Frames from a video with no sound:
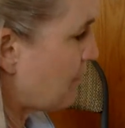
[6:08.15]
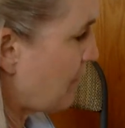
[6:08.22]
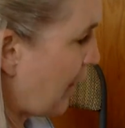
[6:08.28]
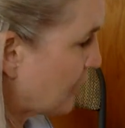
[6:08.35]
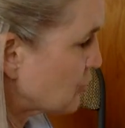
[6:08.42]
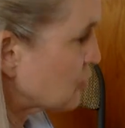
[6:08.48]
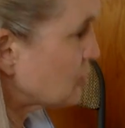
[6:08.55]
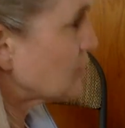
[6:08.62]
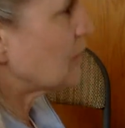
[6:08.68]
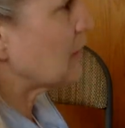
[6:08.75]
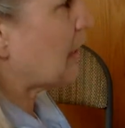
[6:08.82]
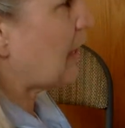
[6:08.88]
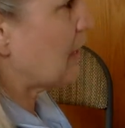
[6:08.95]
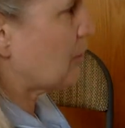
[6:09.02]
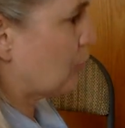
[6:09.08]
actually going to
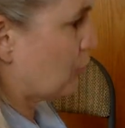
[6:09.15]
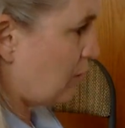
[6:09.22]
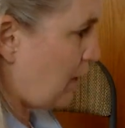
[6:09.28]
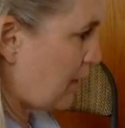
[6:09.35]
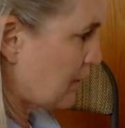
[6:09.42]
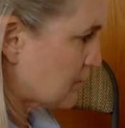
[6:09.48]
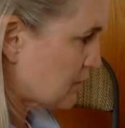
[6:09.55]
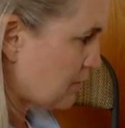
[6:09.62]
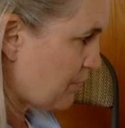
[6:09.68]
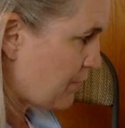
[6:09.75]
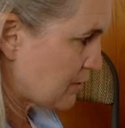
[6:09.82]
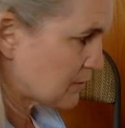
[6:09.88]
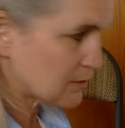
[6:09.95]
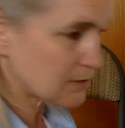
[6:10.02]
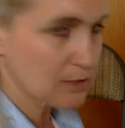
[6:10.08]
kind of cross
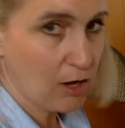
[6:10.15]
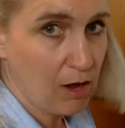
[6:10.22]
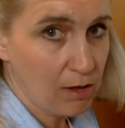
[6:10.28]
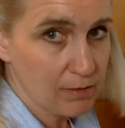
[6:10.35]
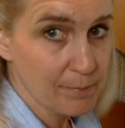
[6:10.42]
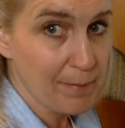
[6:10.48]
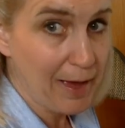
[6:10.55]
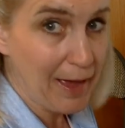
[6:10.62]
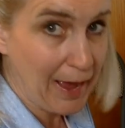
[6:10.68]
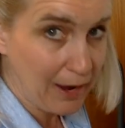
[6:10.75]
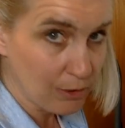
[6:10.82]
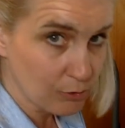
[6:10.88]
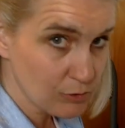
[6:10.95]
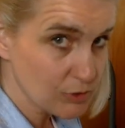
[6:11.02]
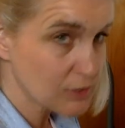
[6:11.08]
this column
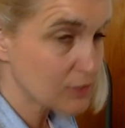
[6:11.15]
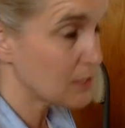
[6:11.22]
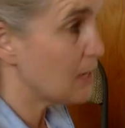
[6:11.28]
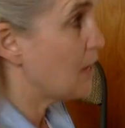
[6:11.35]
out